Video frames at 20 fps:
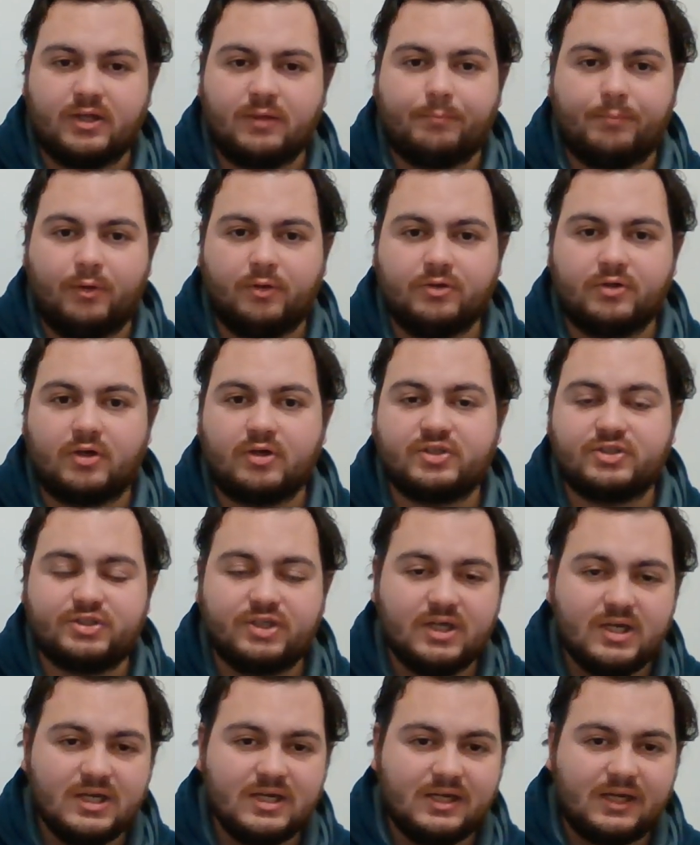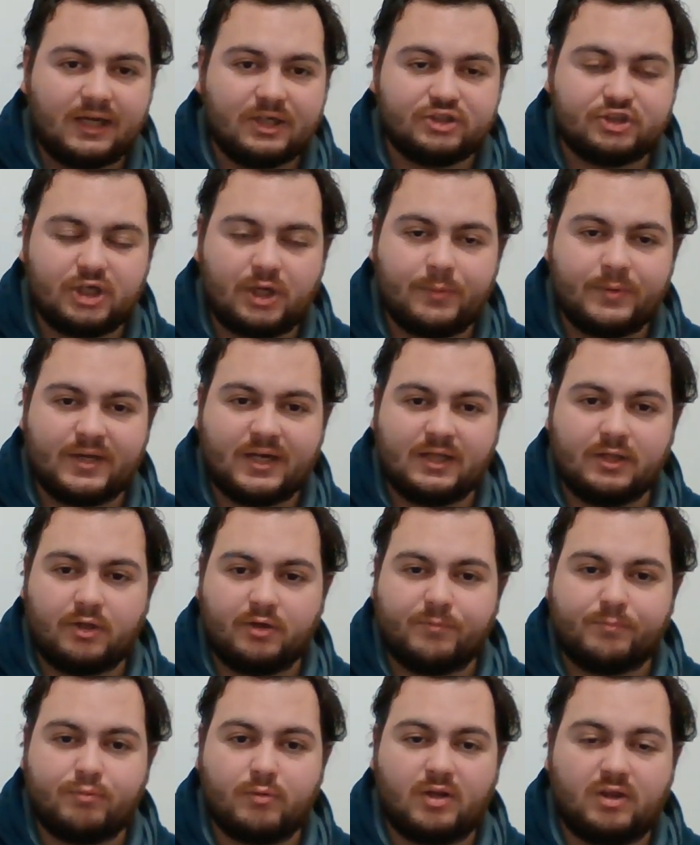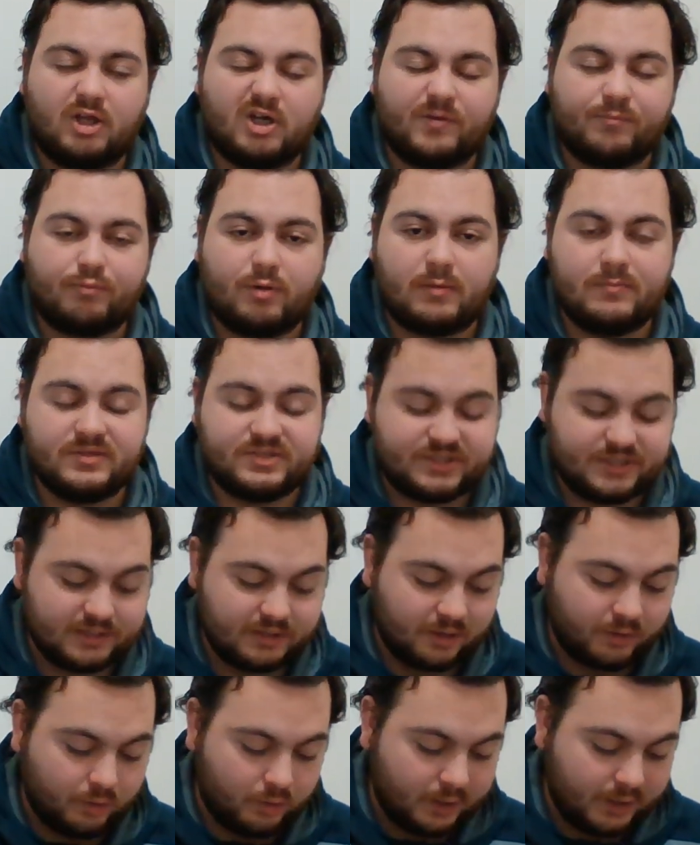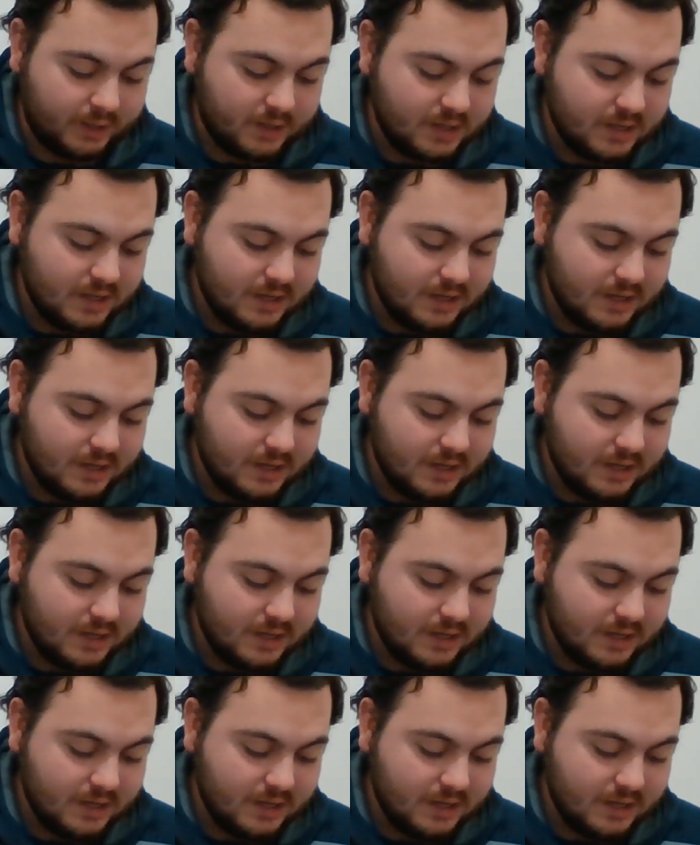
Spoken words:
The Bulldogs are showing a lot of promise here tonight.